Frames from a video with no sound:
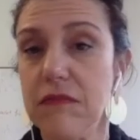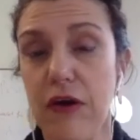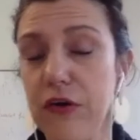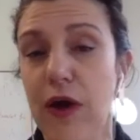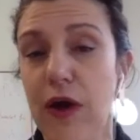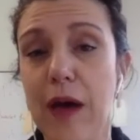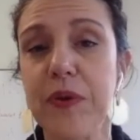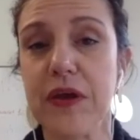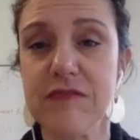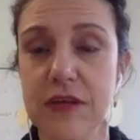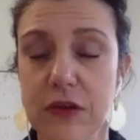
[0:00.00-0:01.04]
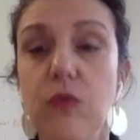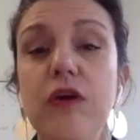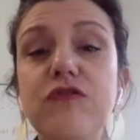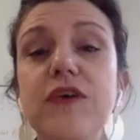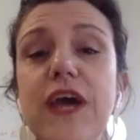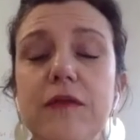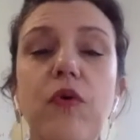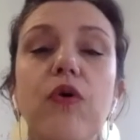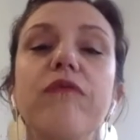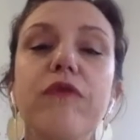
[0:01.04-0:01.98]
are your happiest and you want to get
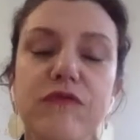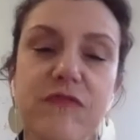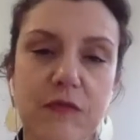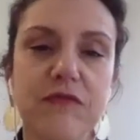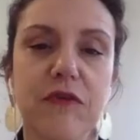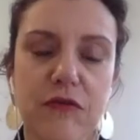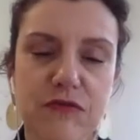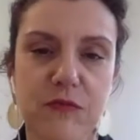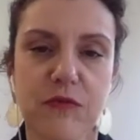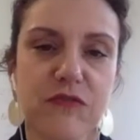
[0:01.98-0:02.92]
more of those types of customers?